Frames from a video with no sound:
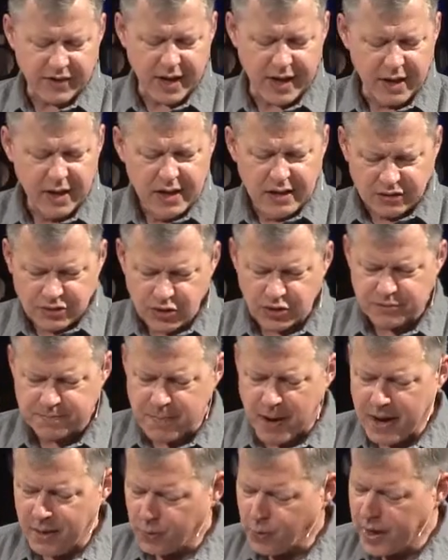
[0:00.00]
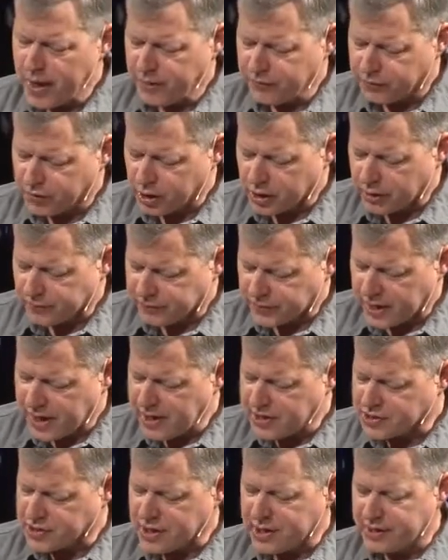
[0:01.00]
Now, just by way of
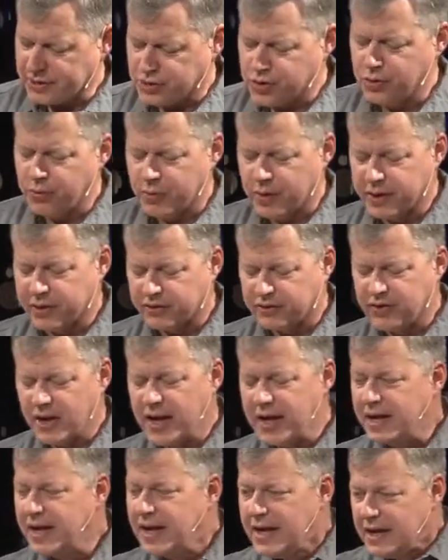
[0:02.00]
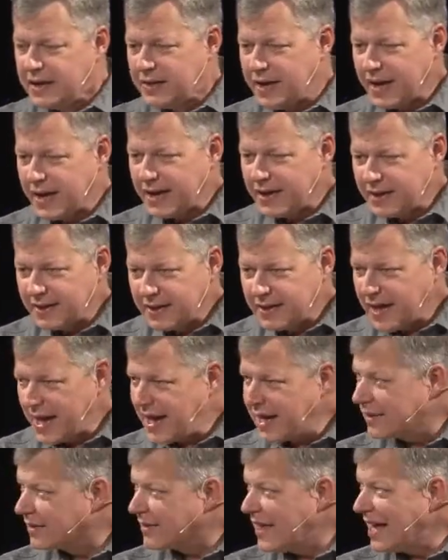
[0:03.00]
clarification, I do want to say
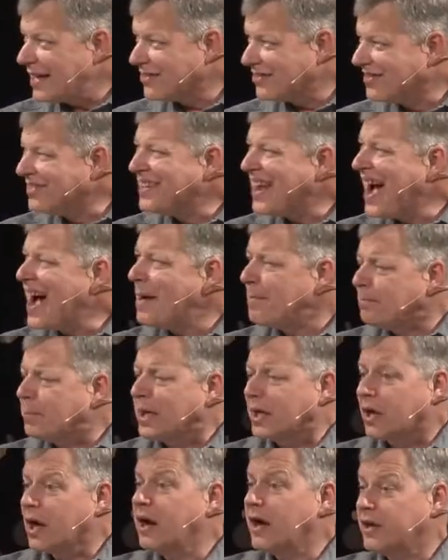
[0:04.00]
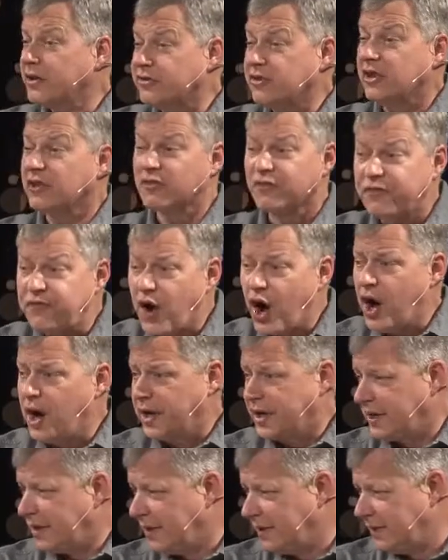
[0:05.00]
that's not because it's
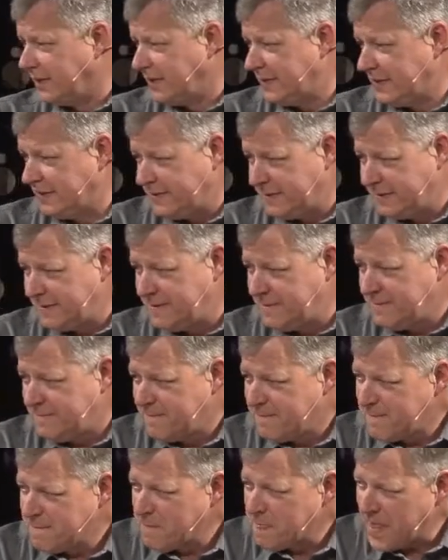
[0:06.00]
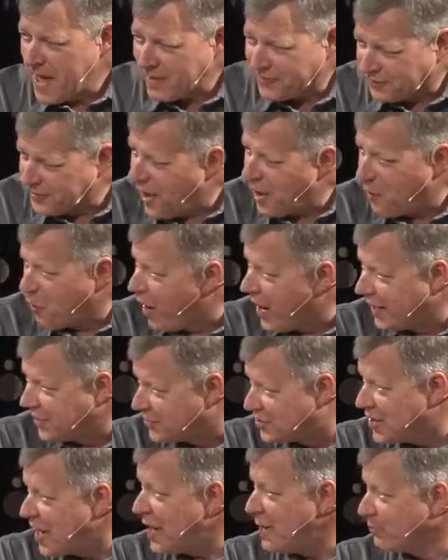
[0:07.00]
fun. That's not why
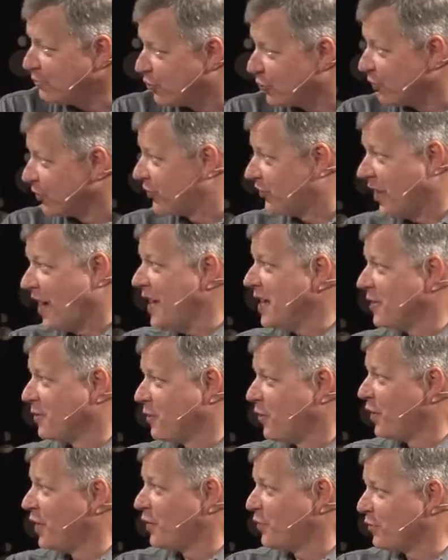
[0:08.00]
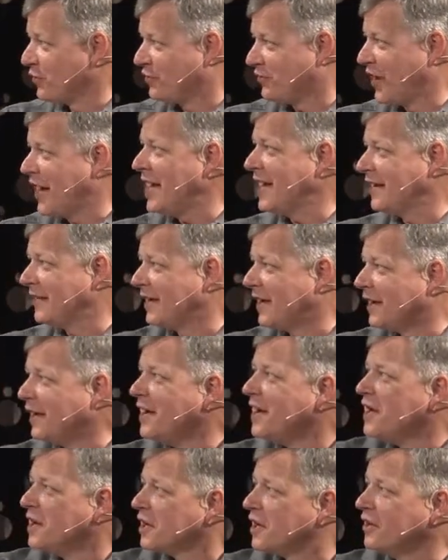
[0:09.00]
James was saying what he was saying there.
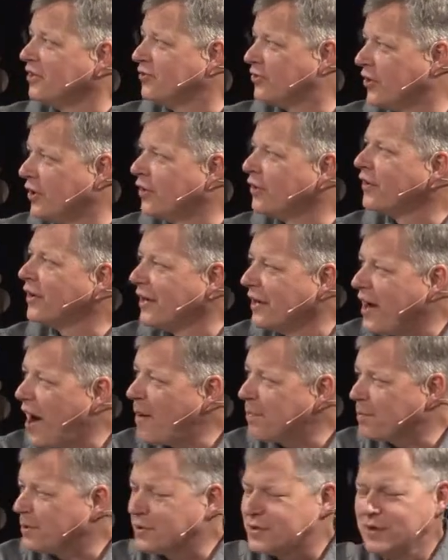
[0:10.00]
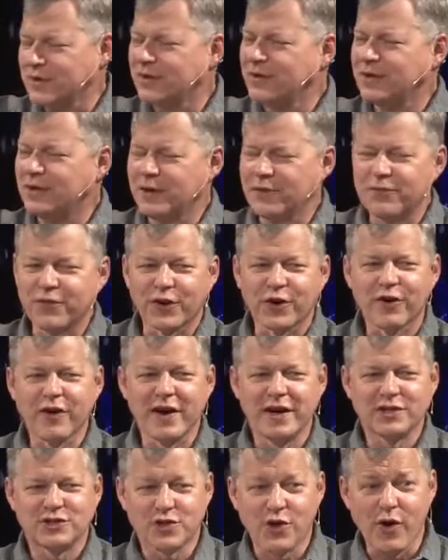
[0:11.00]
Consider an opportunity for
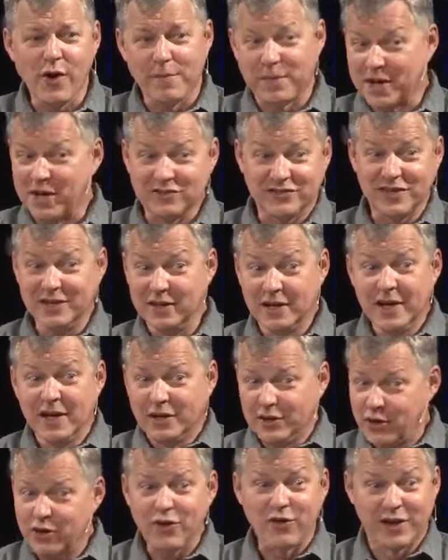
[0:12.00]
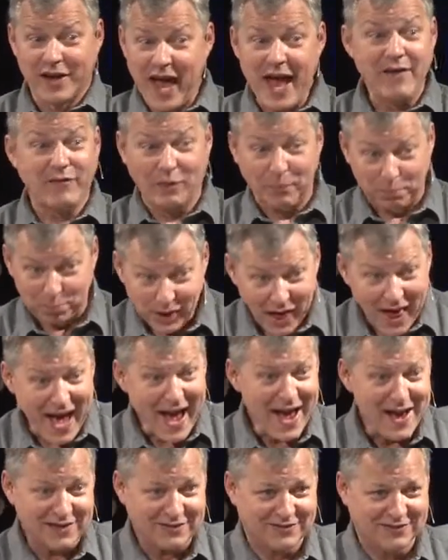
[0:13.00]
great joy, because you're going to have a
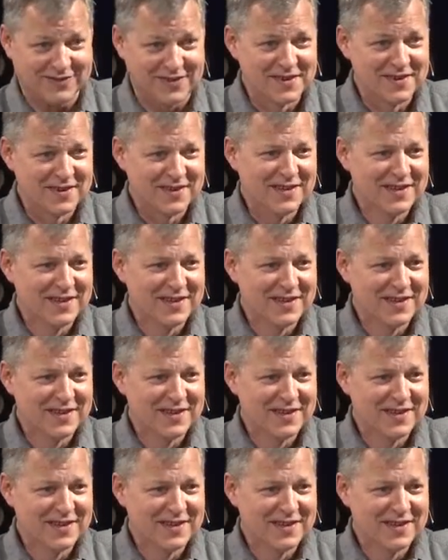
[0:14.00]
blast